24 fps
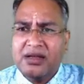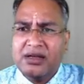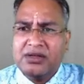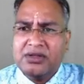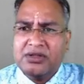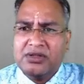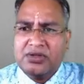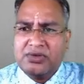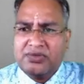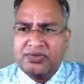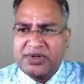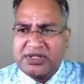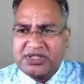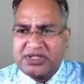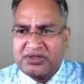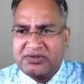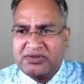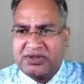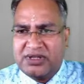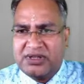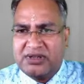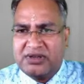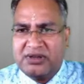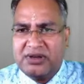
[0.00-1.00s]
So first
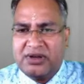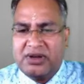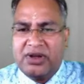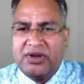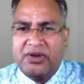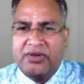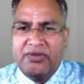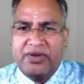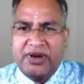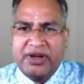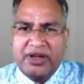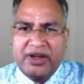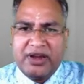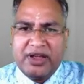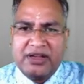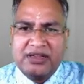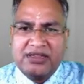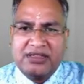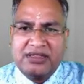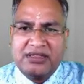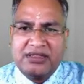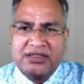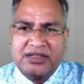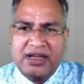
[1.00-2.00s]
one we
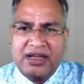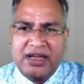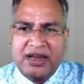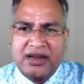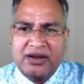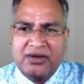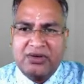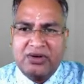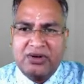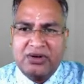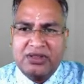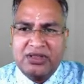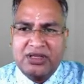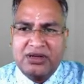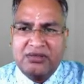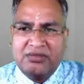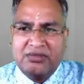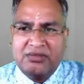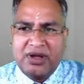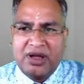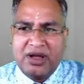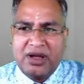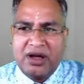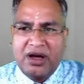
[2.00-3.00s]
text the algorithm
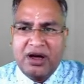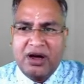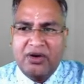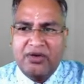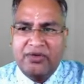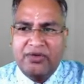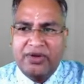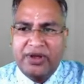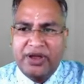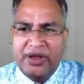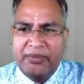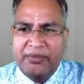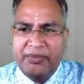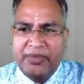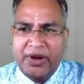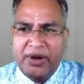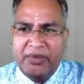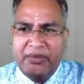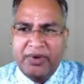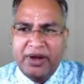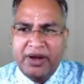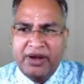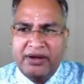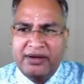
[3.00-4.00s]
how we
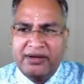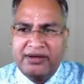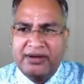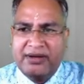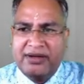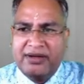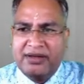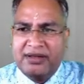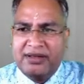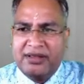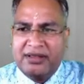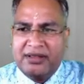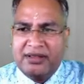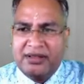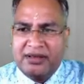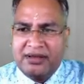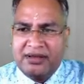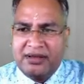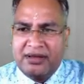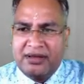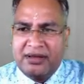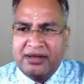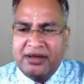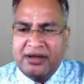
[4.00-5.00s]
implement the
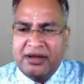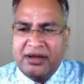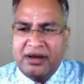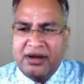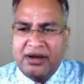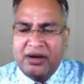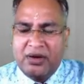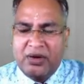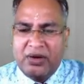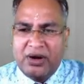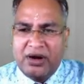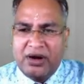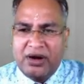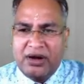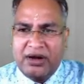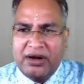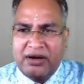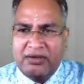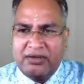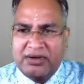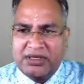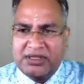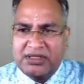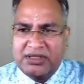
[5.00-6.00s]
in order
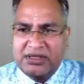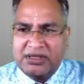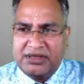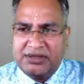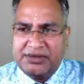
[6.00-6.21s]
traversing.